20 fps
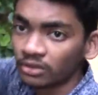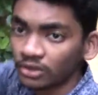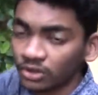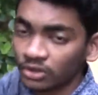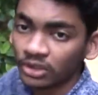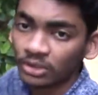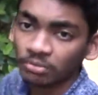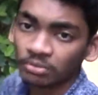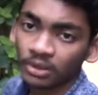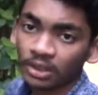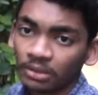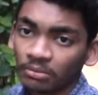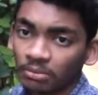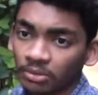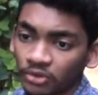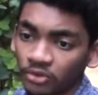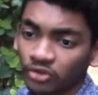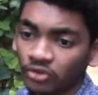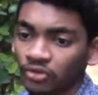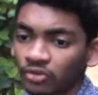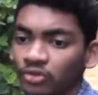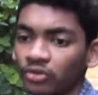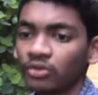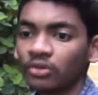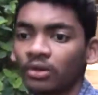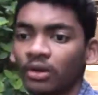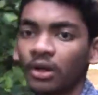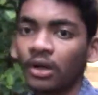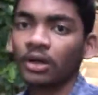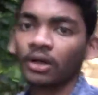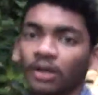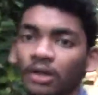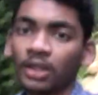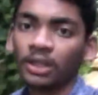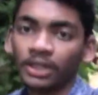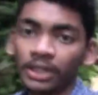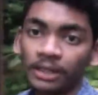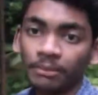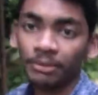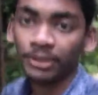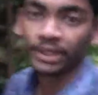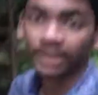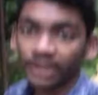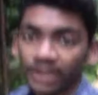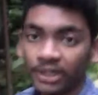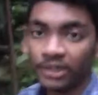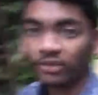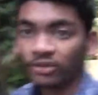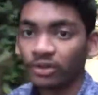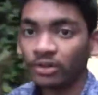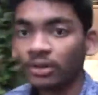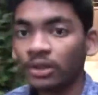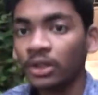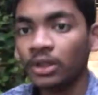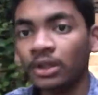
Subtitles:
Jeep Compass limited edition.